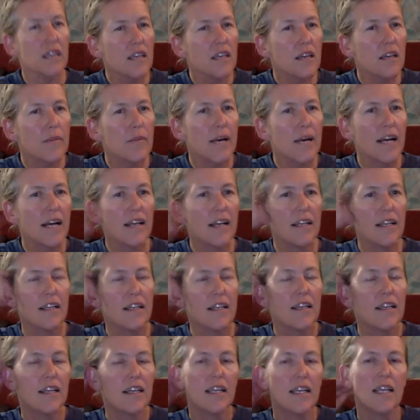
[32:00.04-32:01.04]
about it.
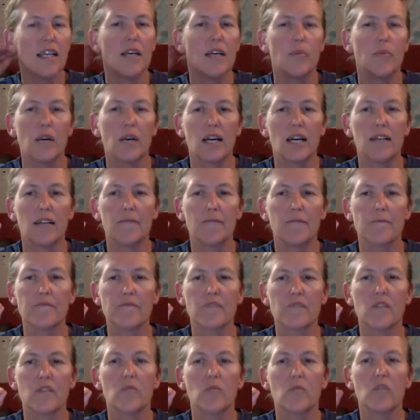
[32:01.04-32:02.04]
But
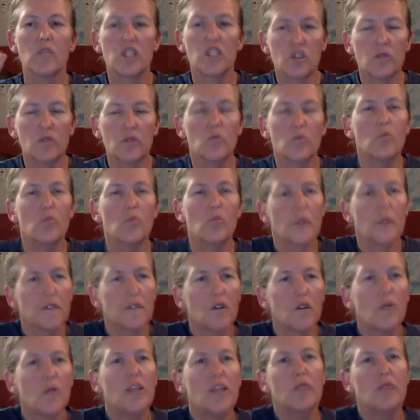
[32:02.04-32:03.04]
we should,
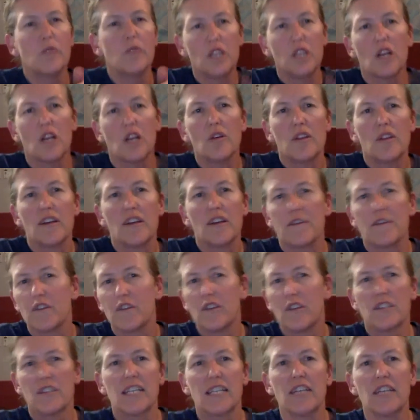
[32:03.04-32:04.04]
before we, that
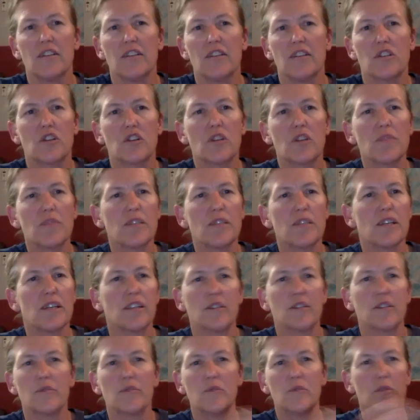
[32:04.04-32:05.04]
first day on the drop
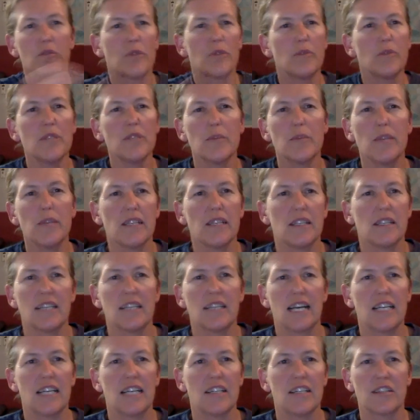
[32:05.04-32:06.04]
zone, we'll probably spend a
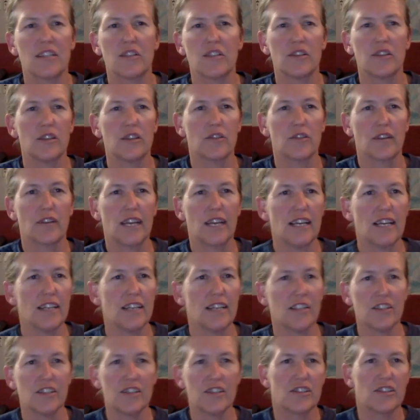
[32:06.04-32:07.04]
day just on the ground,
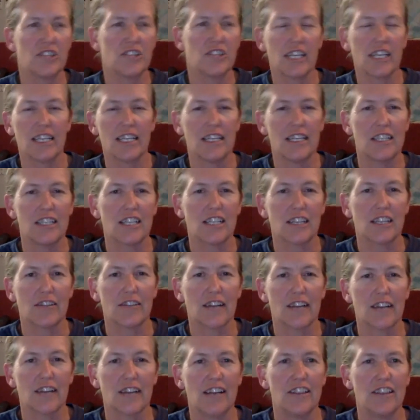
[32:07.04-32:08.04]
just checking each other
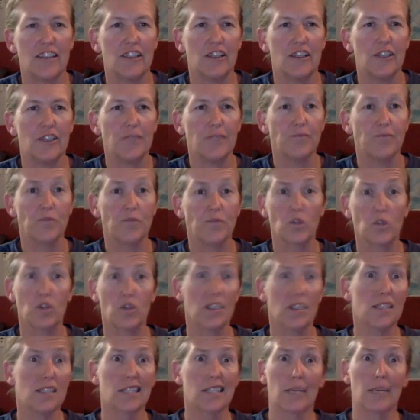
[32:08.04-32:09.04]
out, or at
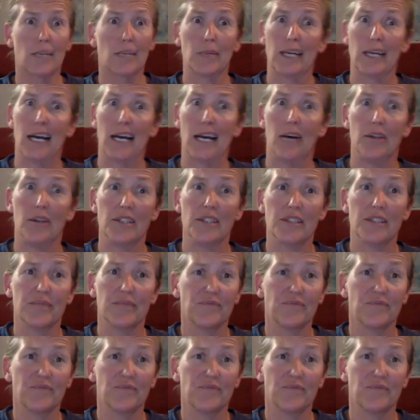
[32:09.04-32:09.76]
least a couple of hours.